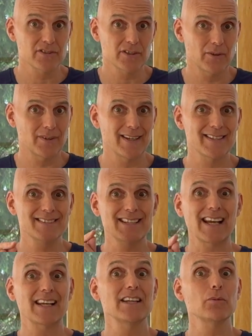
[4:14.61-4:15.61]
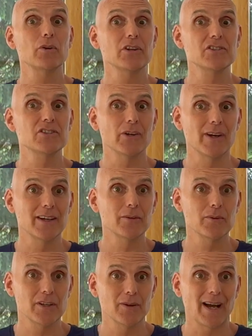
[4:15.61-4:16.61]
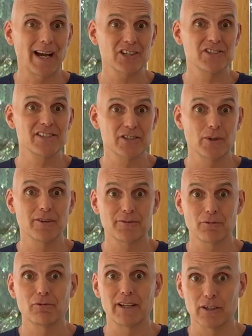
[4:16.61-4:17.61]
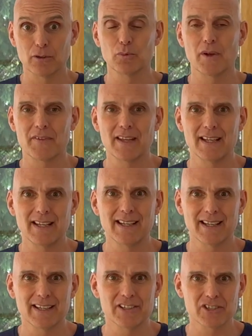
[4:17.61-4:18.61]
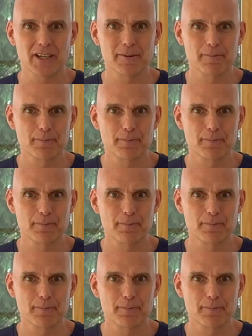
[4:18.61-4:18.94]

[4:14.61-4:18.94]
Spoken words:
so you know exactly what you're doing when you actually do it for real with the healing energy.